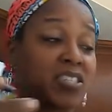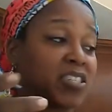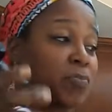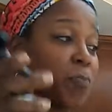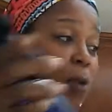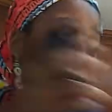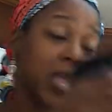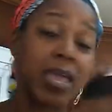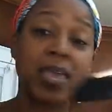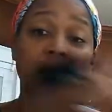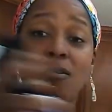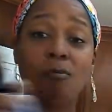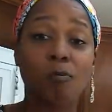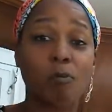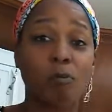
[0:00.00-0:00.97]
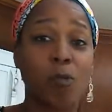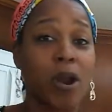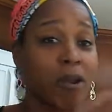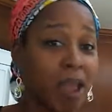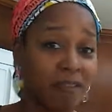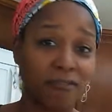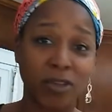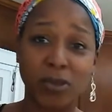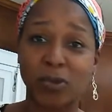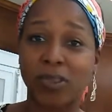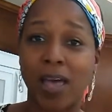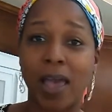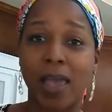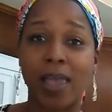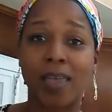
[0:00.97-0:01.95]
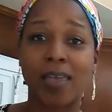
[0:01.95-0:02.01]
spray it wherever you'd
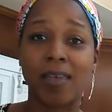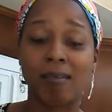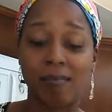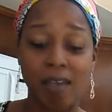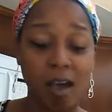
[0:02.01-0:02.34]
like,